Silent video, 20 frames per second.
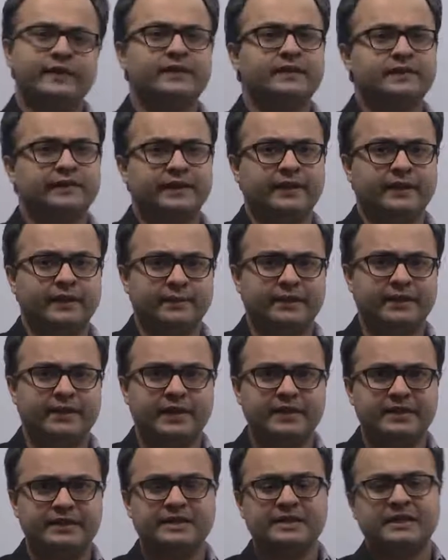the variable
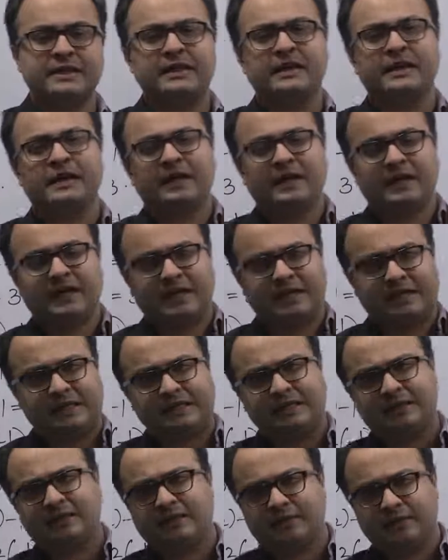x,
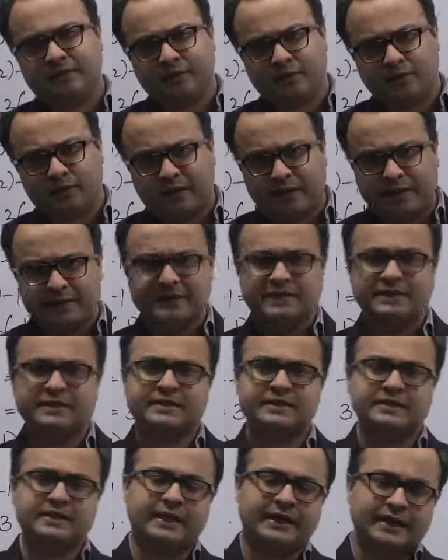and
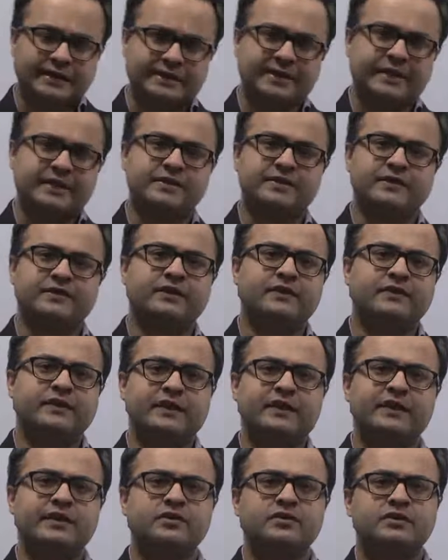as x takes different
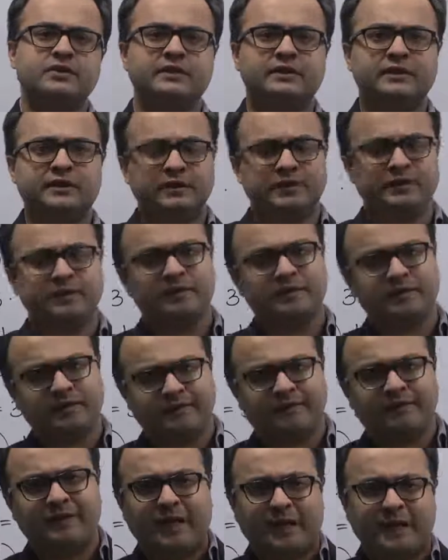values, the
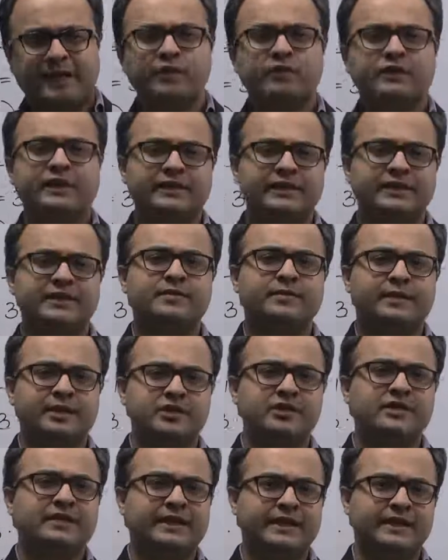value that the
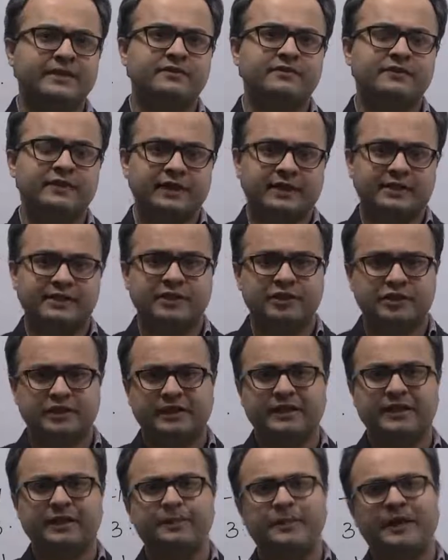expression takes will
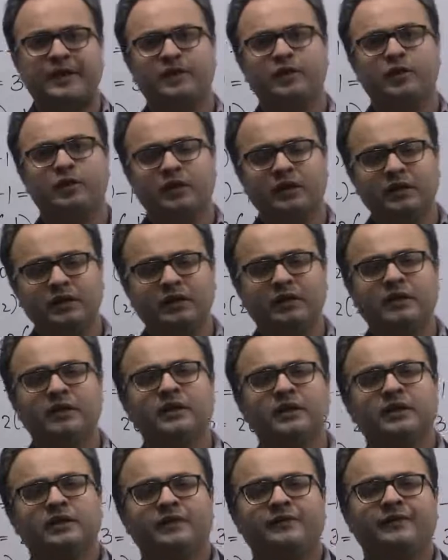essentially depend on
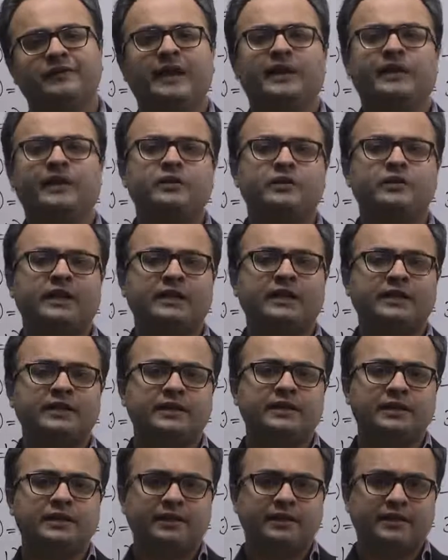the value that
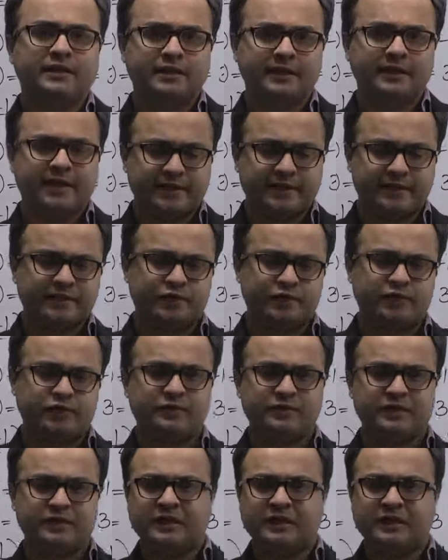x assumes.